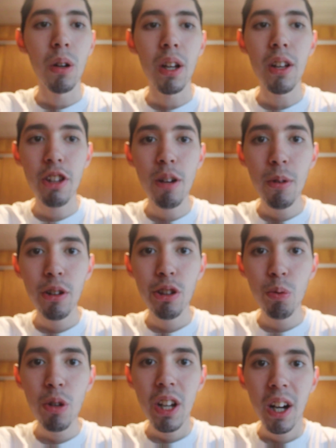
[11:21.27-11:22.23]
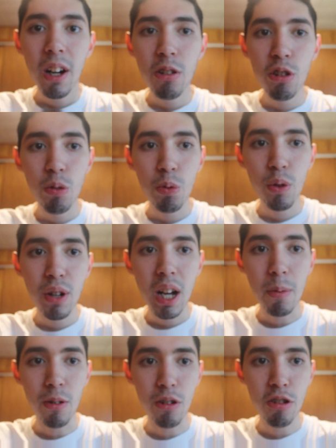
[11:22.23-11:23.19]
It's almost 300
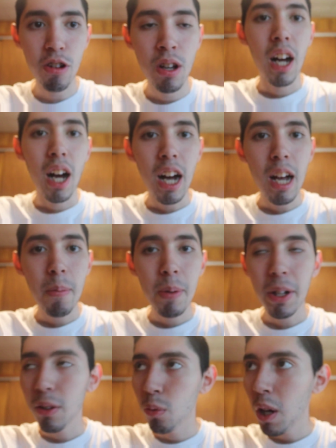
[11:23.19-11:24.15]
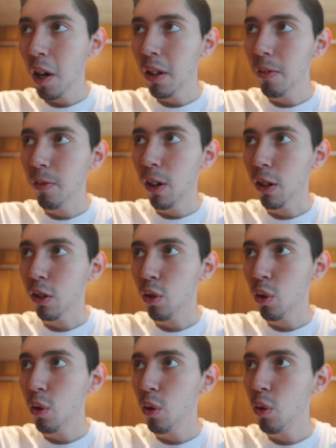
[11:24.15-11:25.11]
subscribers. I picked around for
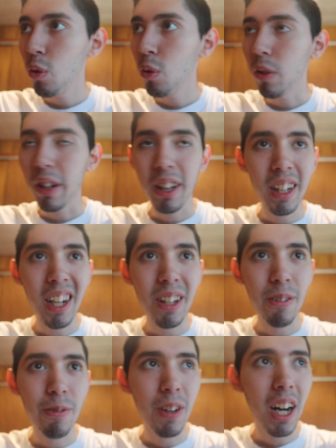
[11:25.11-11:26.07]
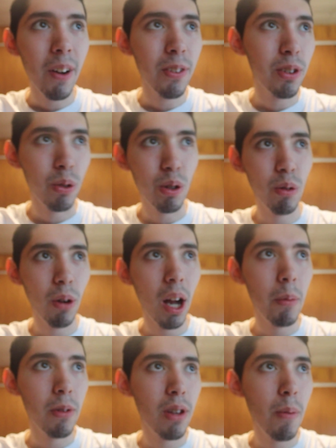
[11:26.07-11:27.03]
295
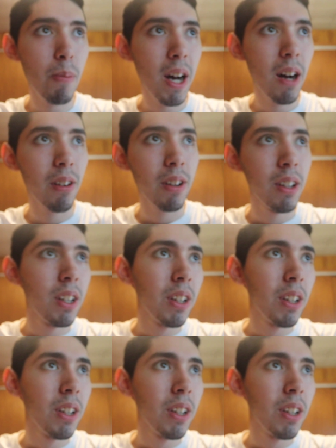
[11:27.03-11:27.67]
subscribers about,